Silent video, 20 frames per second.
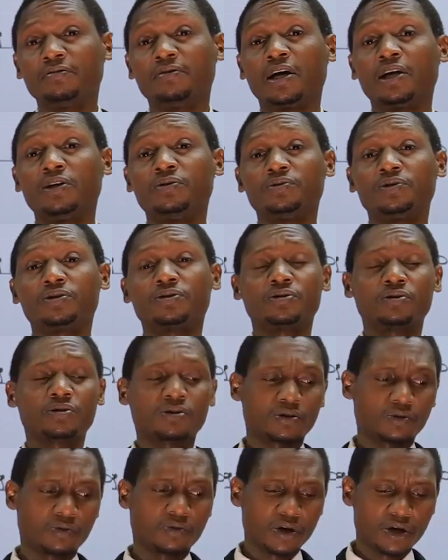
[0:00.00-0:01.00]

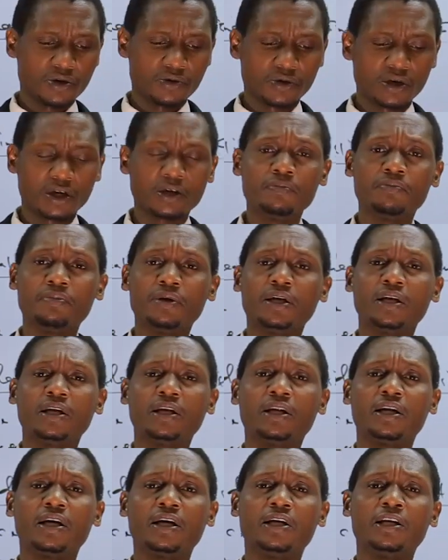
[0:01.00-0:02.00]
evaluations, where you can bring
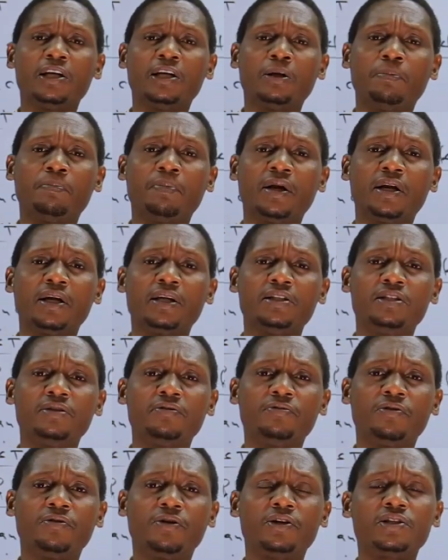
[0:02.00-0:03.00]
in an independent
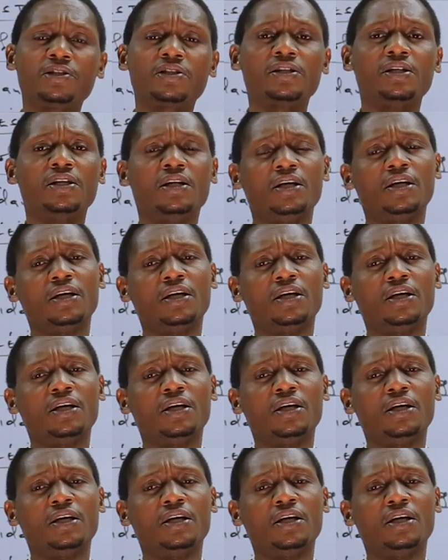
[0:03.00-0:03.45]
voice